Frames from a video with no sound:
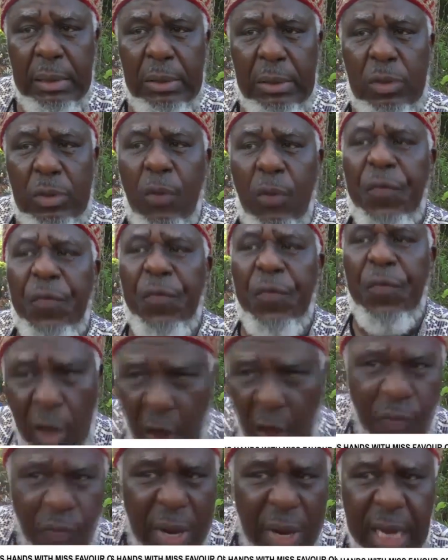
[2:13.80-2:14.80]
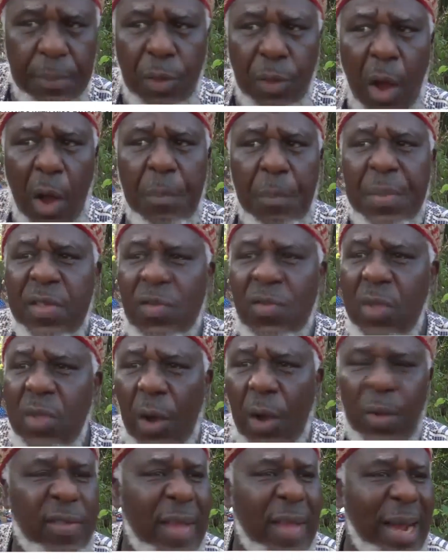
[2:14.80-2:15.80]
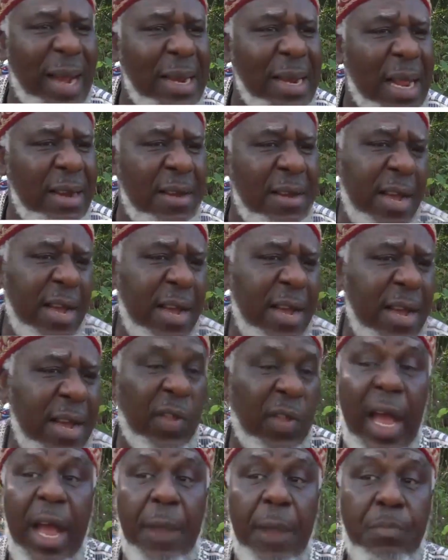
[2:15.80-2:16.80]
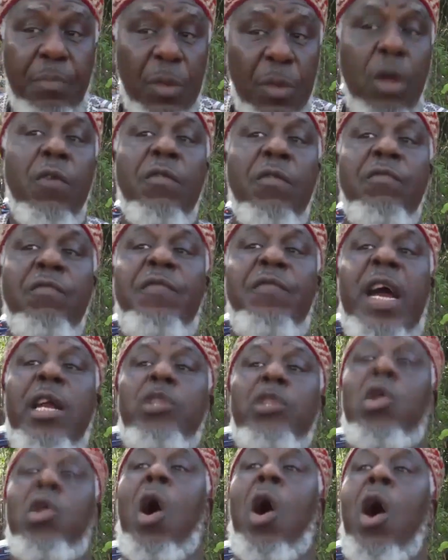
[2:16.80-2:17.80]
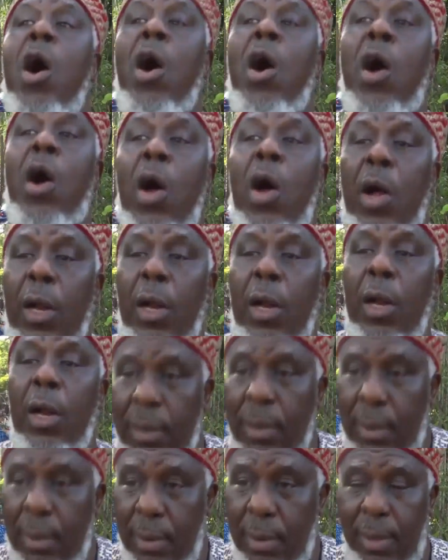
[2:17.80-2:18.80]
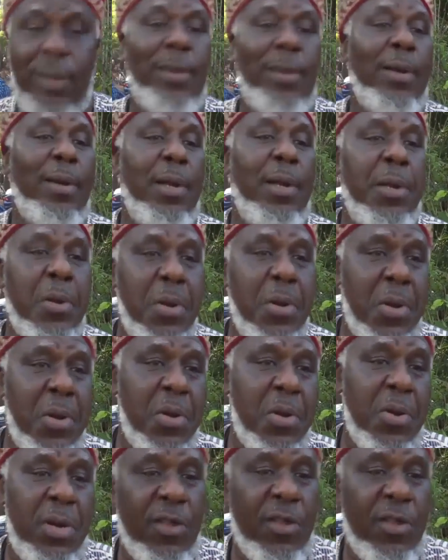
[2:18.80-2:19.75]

to fall in love with him, notwithstanding his very tall, you know,